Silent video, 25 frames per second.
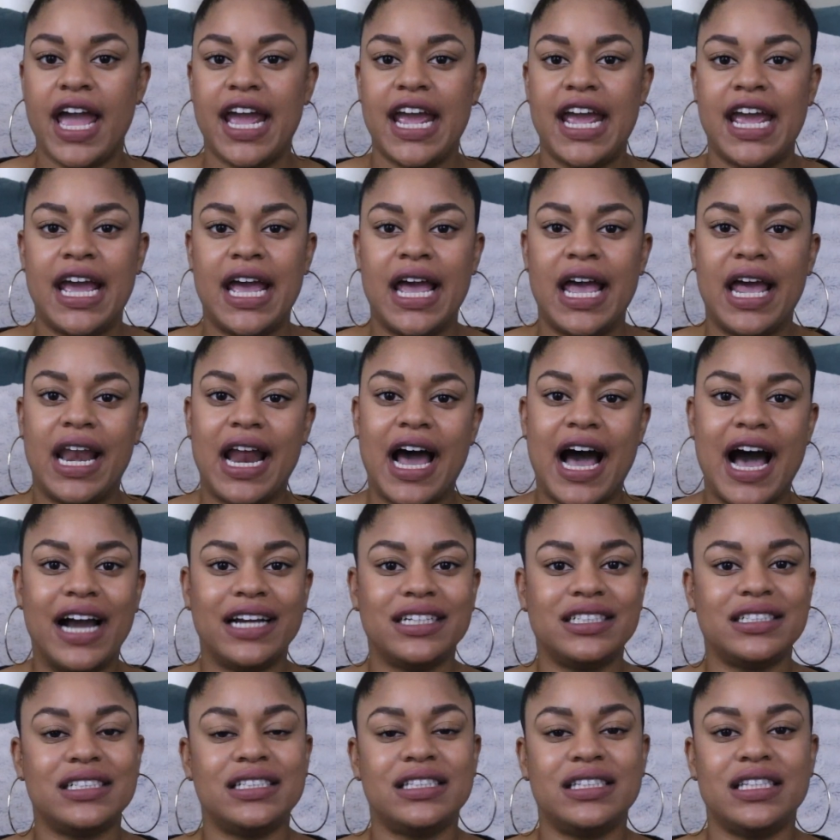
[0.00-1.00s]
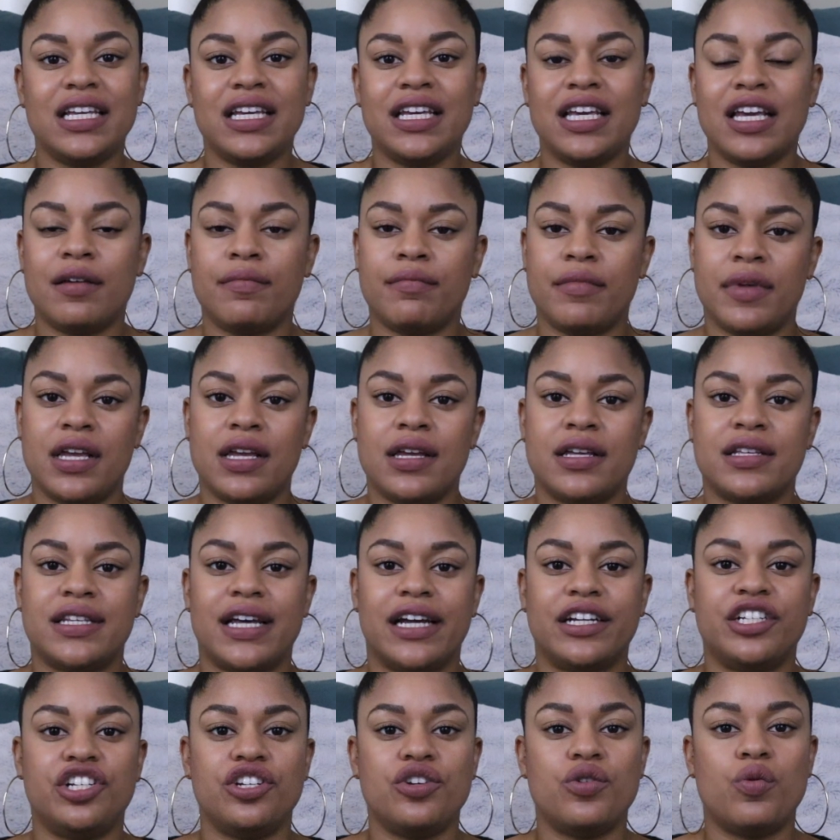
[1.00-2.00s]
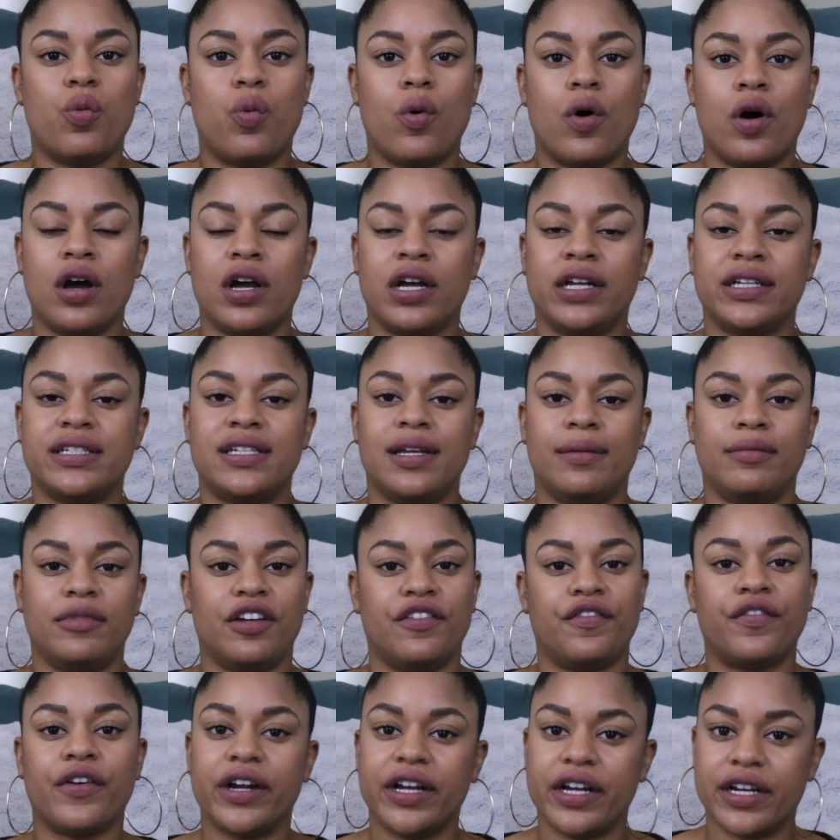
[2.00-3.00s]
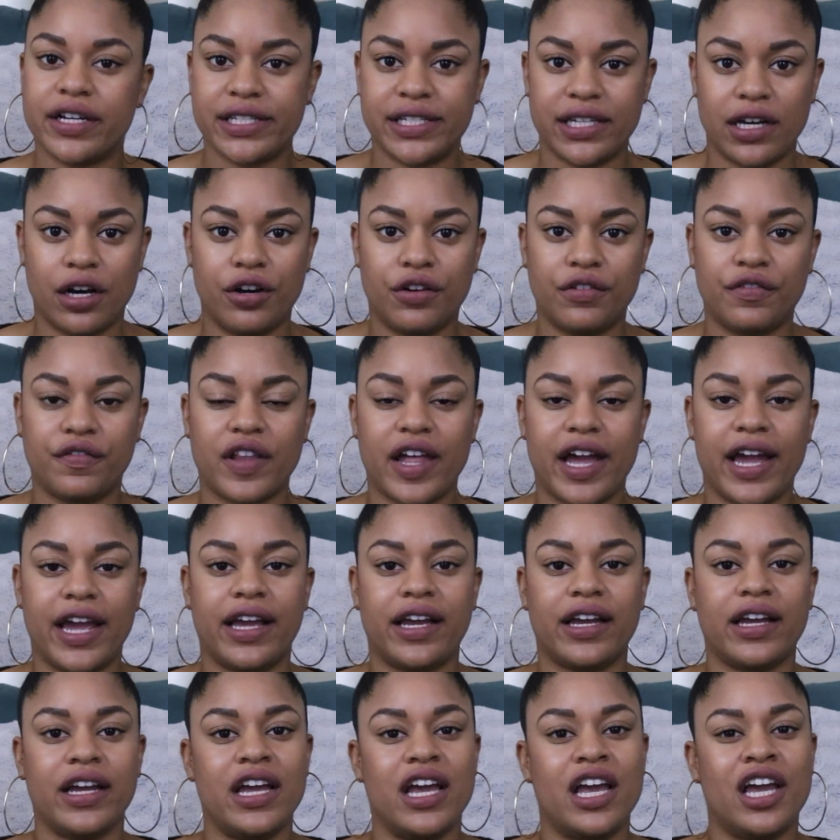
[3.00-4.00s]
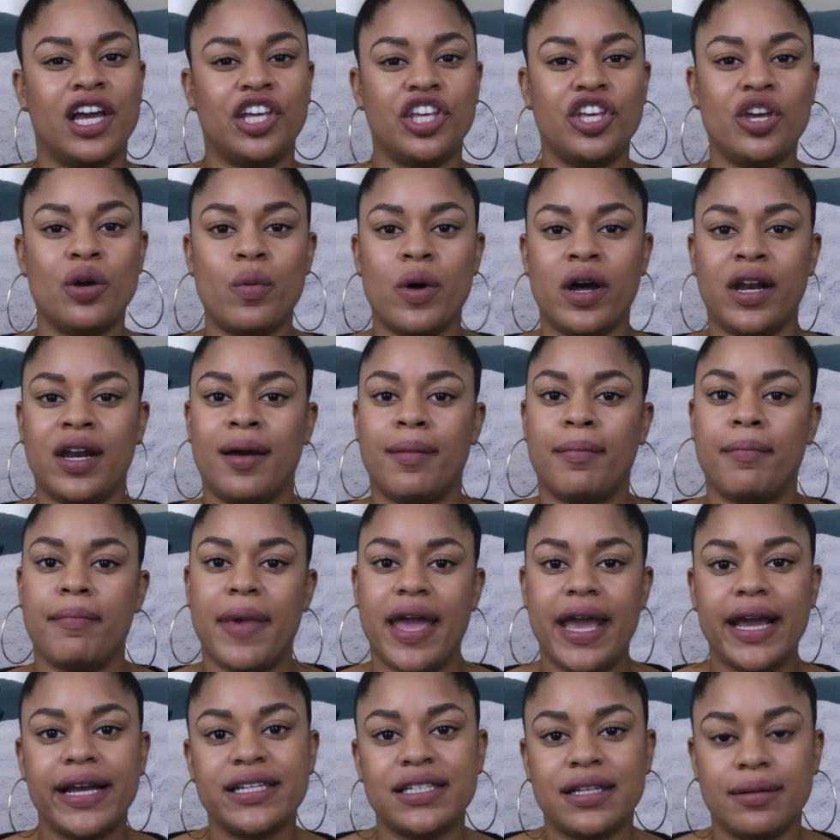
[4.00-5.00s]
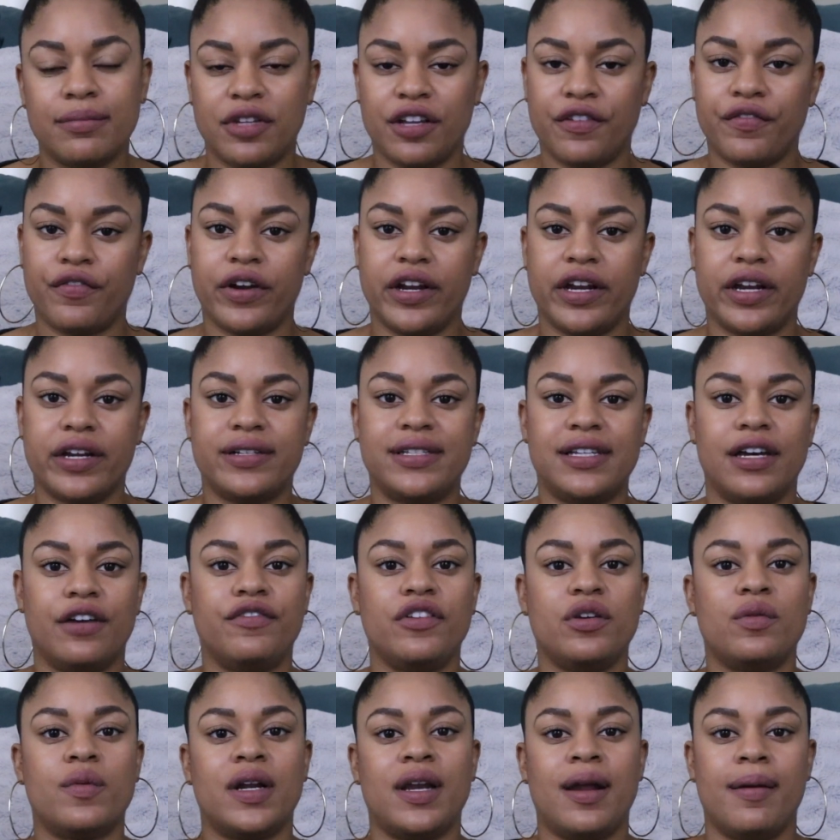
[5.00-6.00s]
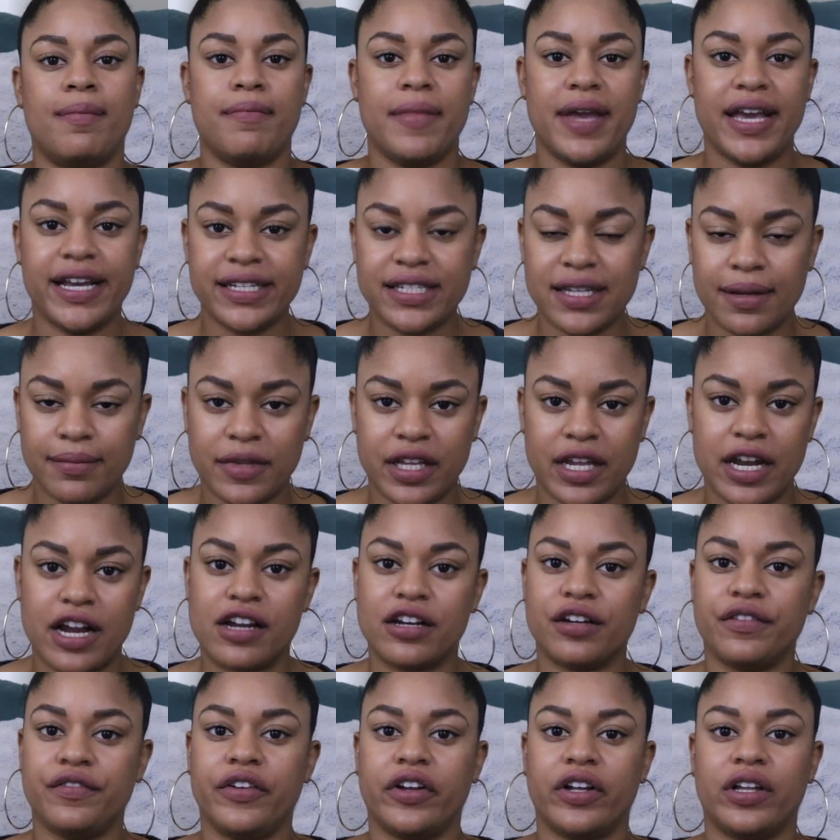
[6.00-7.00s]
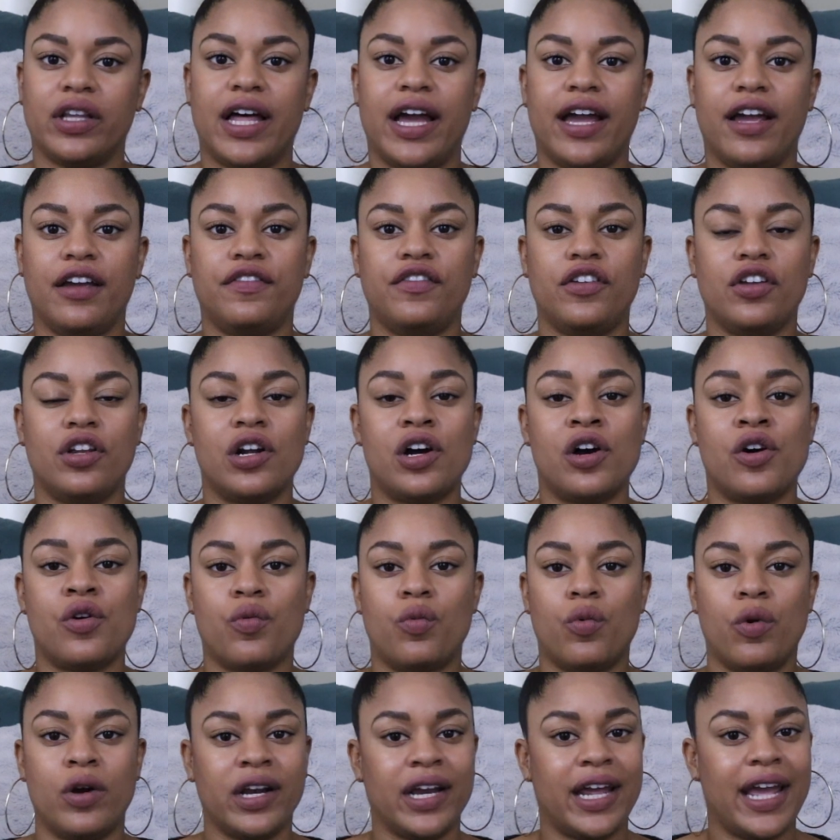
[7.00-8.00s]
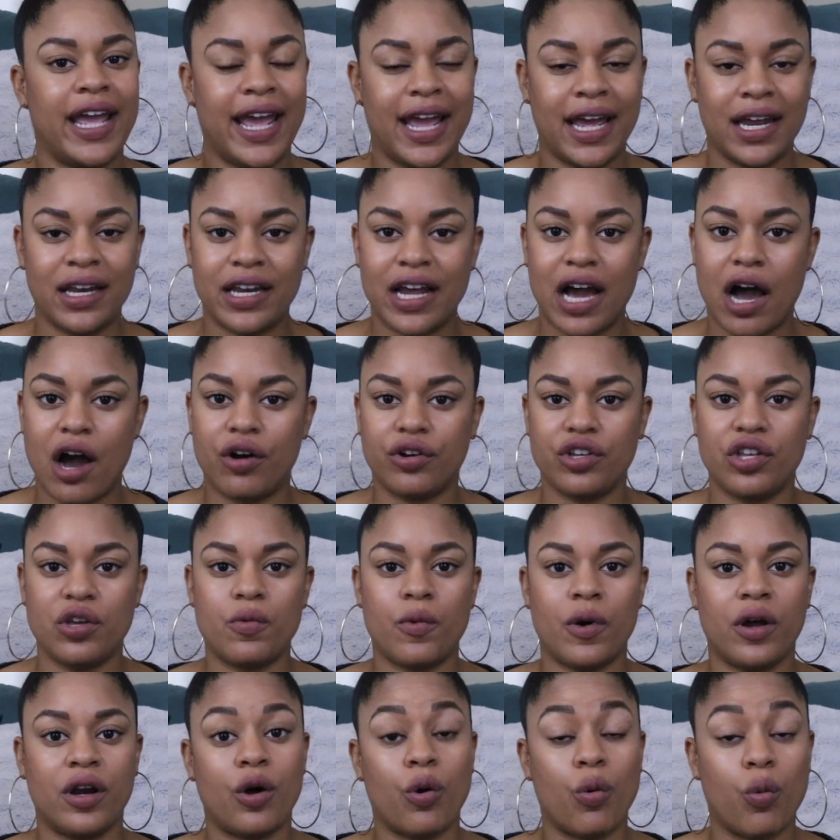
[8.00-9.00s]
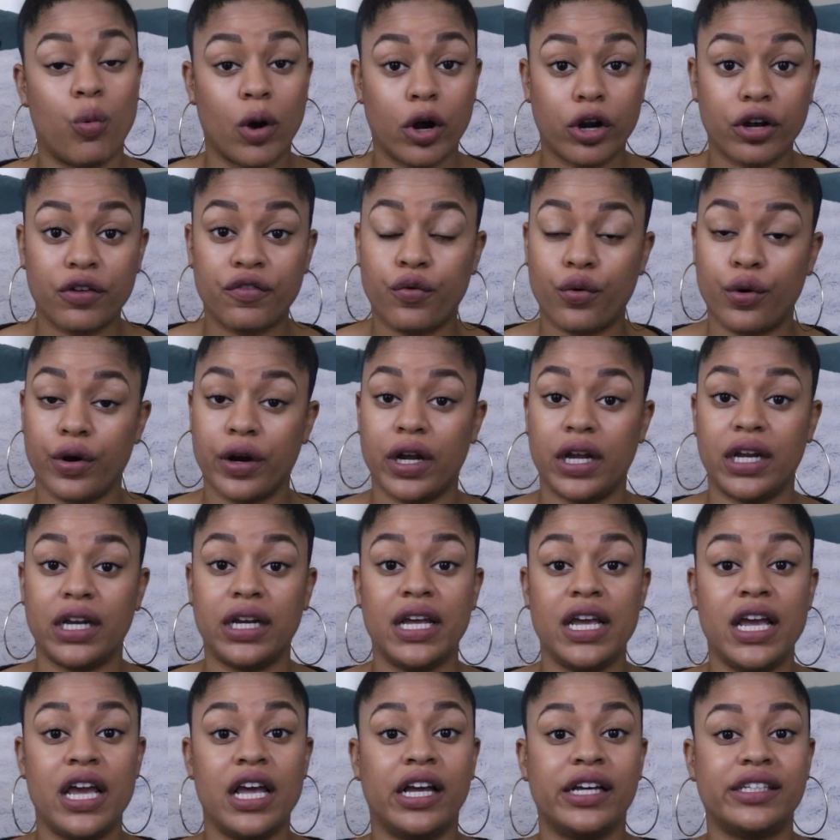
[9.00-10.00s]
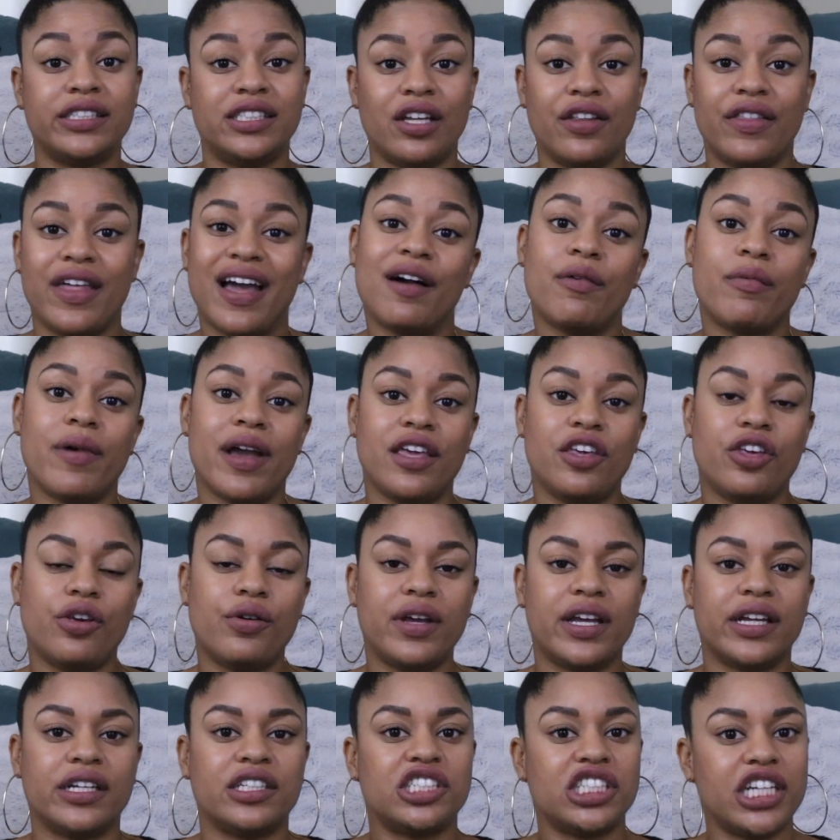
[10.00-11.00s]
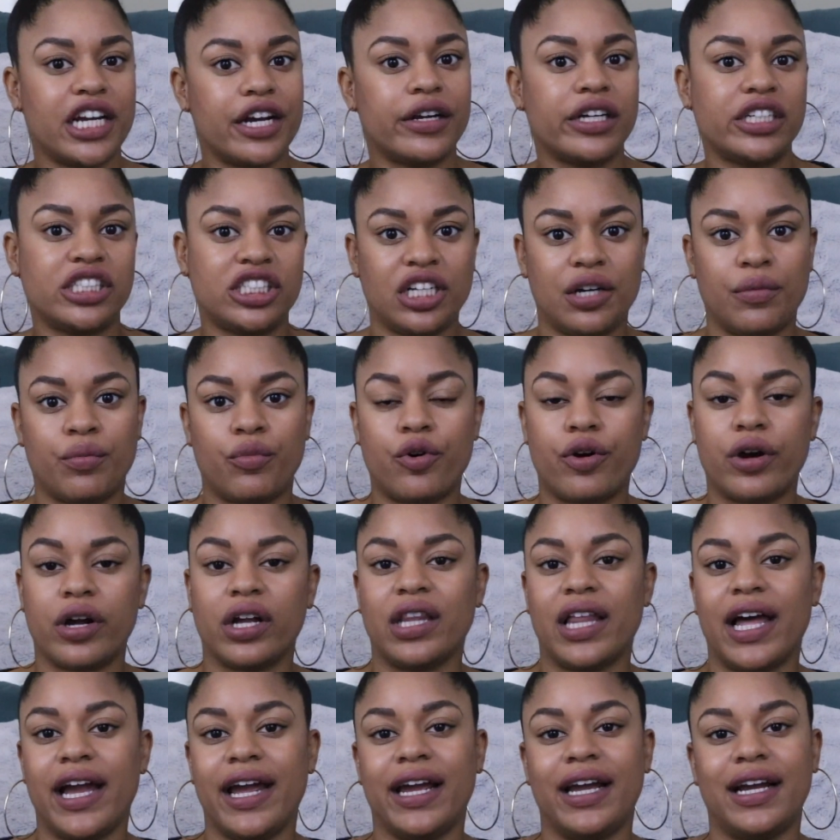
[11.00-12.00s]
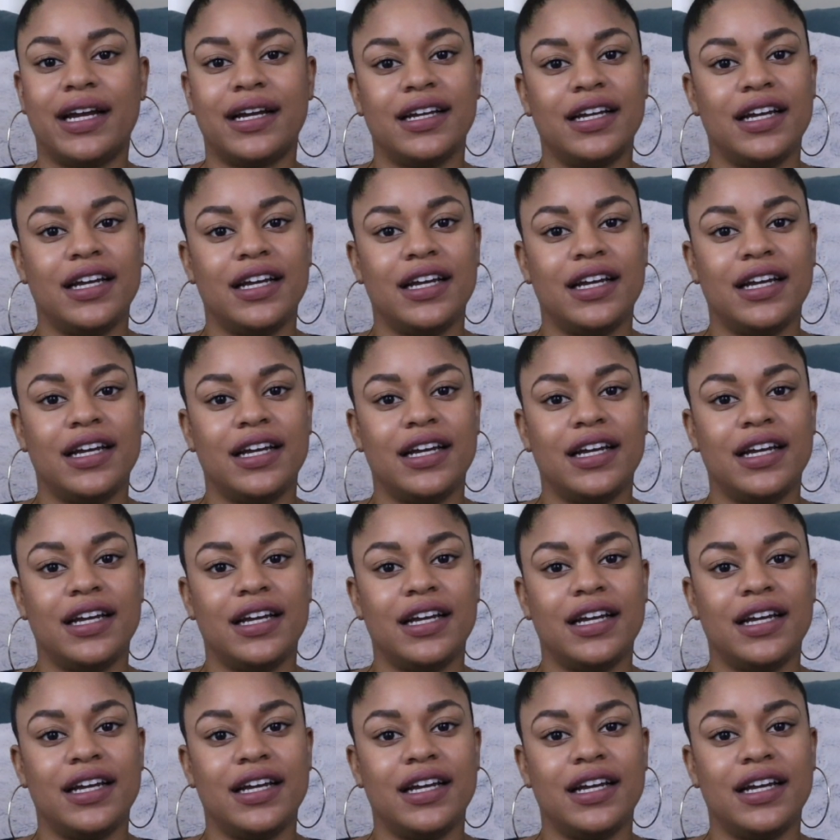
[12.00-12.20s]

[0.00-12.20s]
And I just think it means that you want something for yourself. Like, you want to make something for yourself. You want to make something out of your life. You don't want a handout. You want to work for it, so that way you can cherish it more. Like,